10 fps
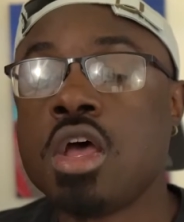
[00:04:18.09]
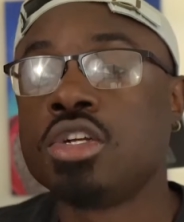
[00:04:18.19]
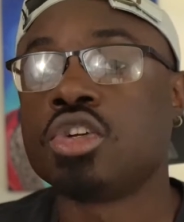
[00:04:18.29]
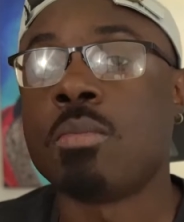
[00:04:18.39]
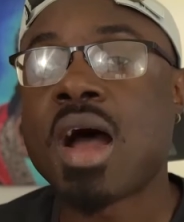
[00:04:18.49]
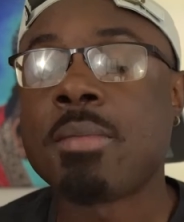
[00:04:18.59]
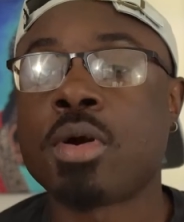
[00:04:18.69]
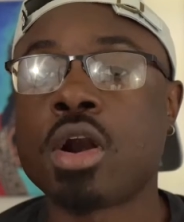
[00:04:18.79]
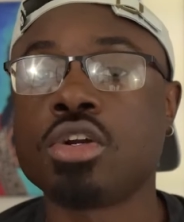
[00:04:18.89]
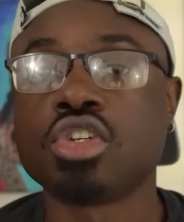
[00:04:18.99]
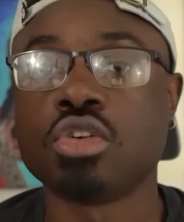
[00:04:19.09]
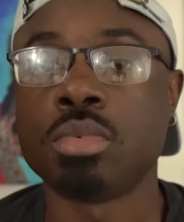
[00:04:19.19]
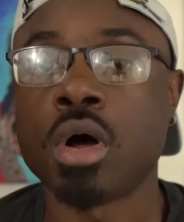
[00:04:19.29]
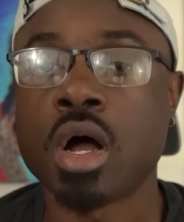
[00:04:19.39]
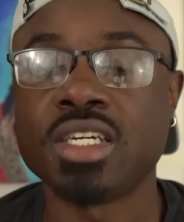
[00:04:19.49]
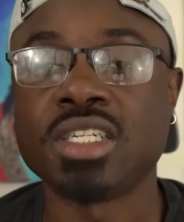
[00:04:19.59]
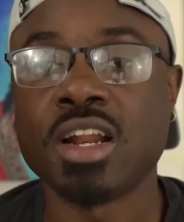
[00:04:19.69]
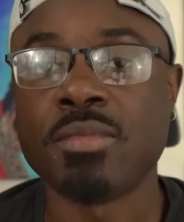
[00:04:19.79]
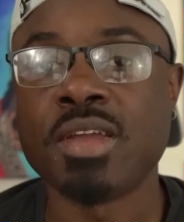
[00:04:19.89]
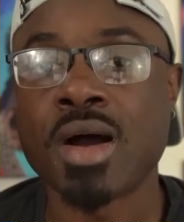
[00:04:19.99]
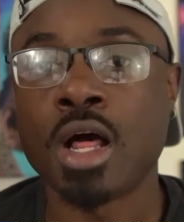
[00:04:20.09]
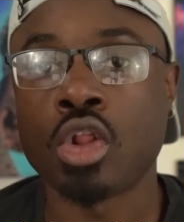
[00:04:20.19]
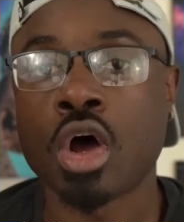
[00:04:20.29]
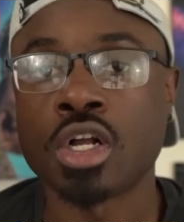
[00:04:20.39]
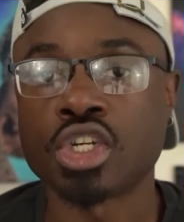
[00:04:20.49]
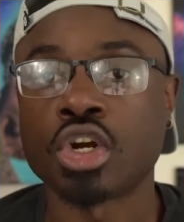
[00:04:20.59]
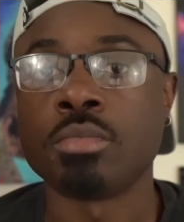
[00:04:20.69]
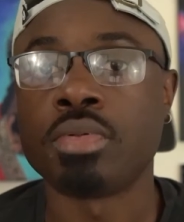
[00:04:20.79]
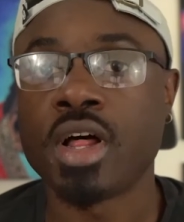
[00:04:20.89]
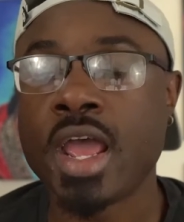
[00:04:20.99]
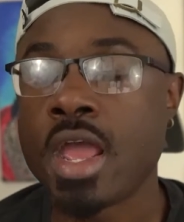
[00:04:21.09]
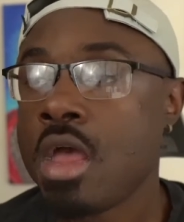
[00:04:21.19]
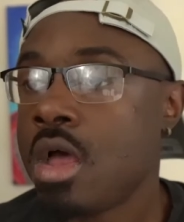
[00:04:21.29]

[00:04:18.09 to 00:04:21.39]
So my personal blog is going to be my long-term play.